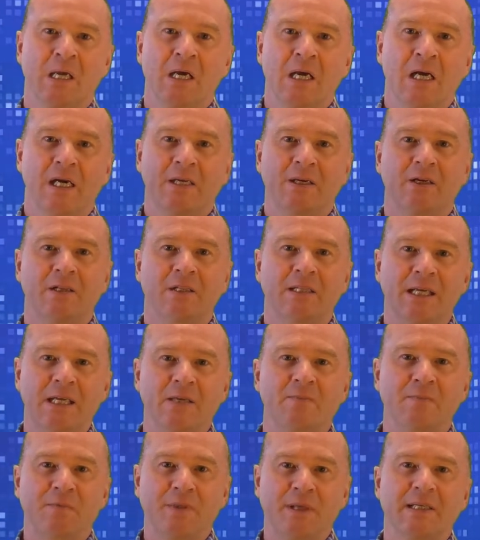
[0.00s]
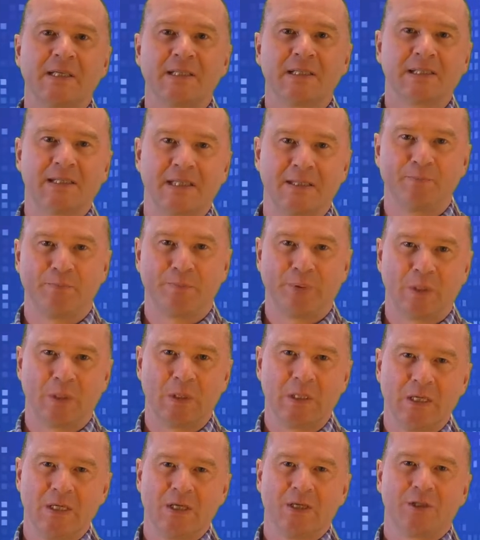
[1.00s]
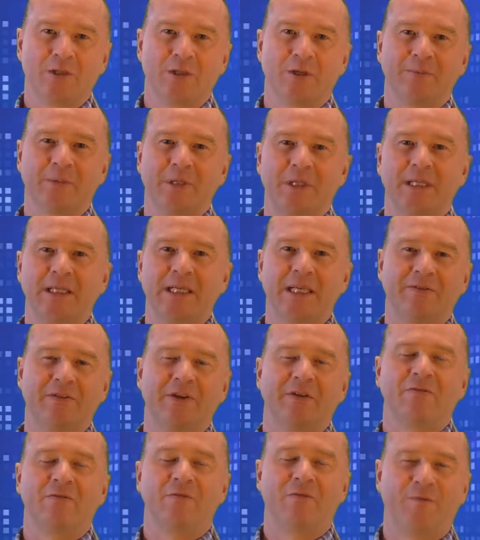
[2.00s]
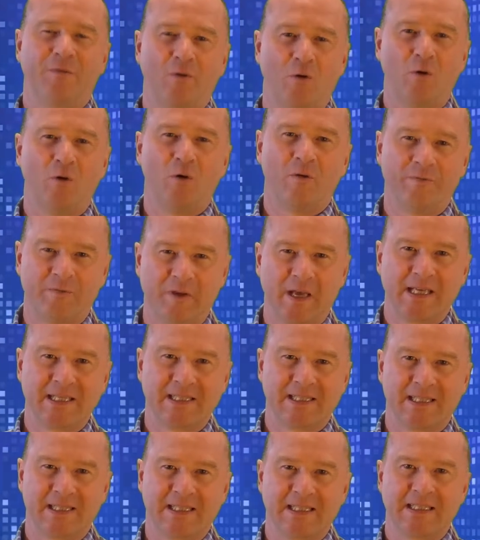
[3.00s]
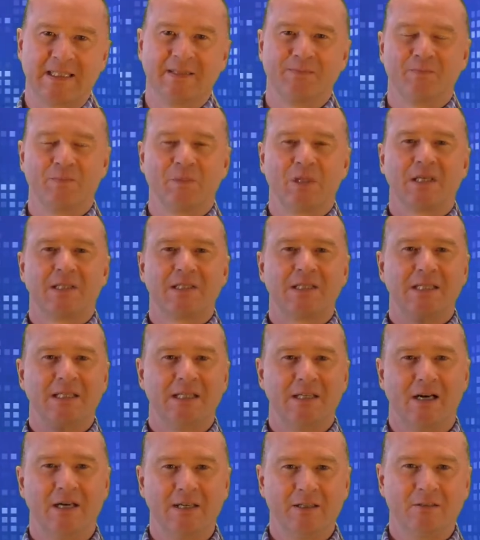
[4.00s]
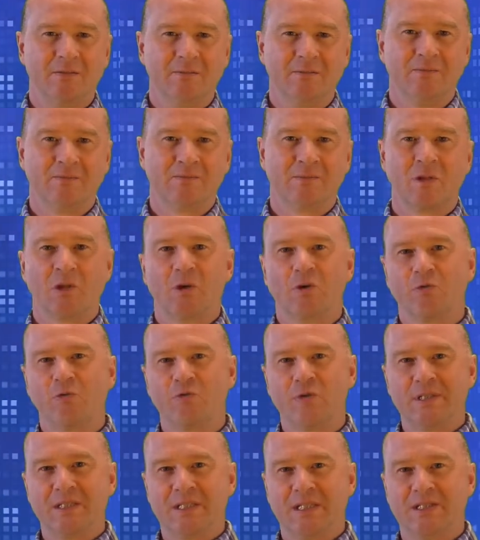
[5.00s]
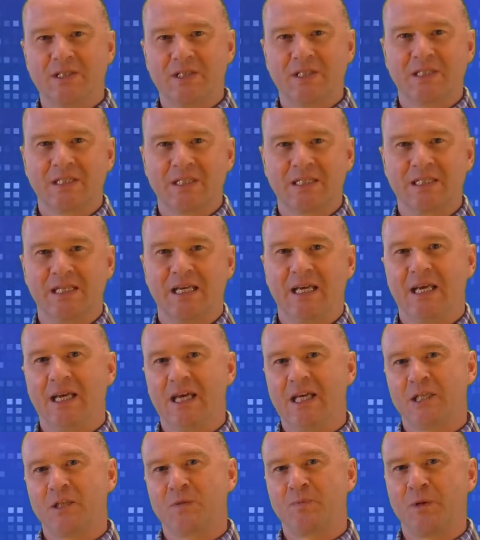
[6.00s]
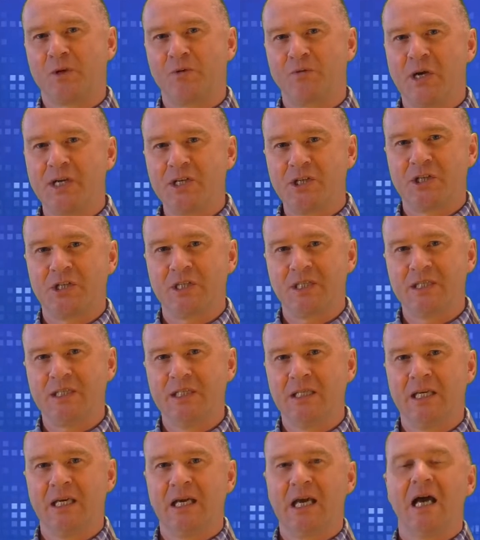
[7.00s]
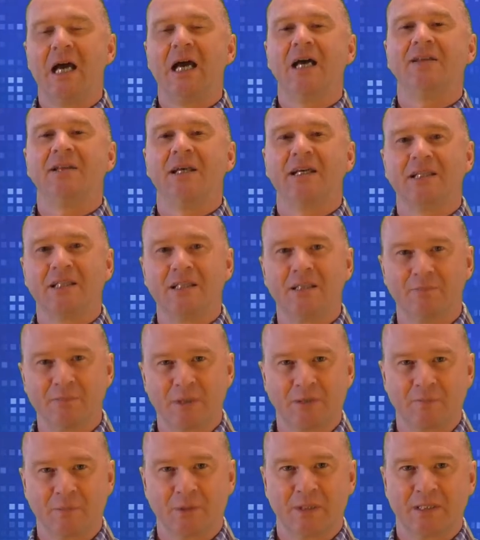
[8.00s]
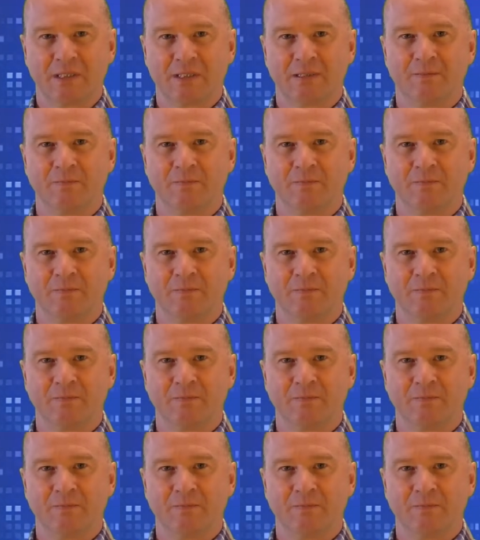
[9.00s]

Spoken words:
And I'll keep things simple, so I'm going to give it 4 phases: denial, resistance, exploration, and then commitment.